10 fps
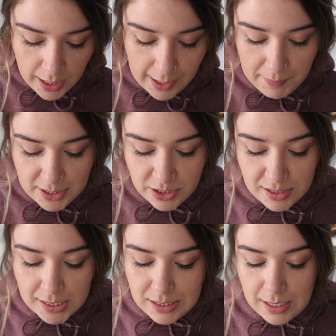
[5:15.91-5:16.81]
It
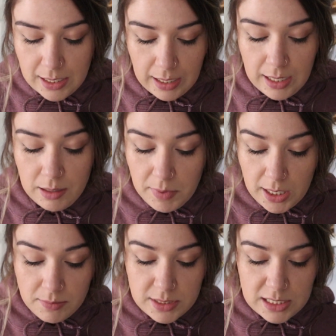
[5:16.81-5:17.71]
just says in a
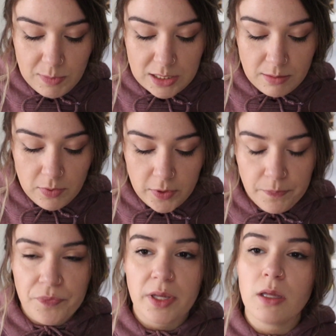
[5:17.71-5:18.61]
medium-sized mixing
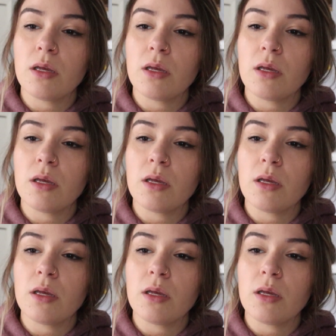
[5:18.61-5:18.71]
bowl.